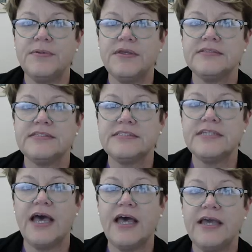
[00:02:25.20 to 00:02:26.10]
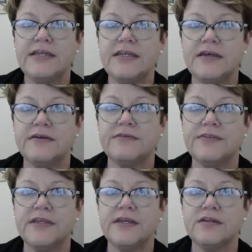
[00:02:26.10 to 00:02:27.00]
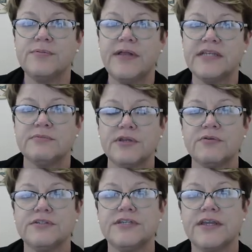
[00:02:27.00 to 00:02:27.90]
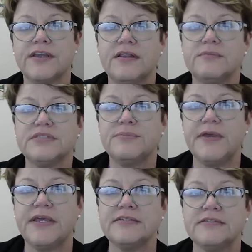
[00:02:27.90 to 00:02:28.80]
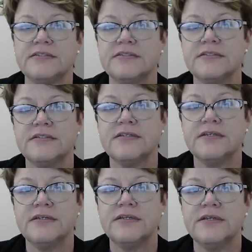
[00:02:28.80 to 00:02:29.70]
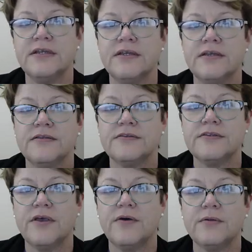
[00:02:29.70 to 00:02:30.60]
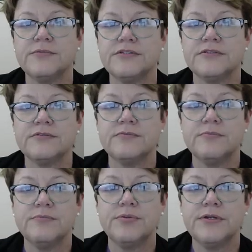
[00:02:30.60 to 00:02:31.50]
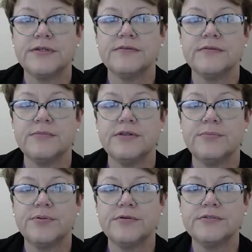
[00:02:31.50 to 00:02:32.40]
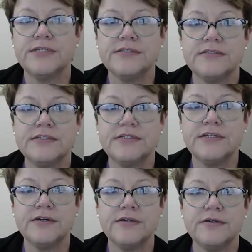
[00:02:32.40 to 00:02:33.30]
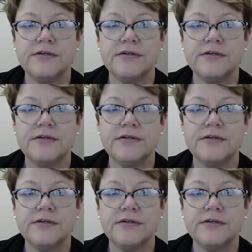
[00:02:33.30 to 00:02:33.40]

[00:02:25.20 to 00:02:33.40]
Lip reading: inside of the endoplasmic reticulum space. So I'm just putting some little proteins in here.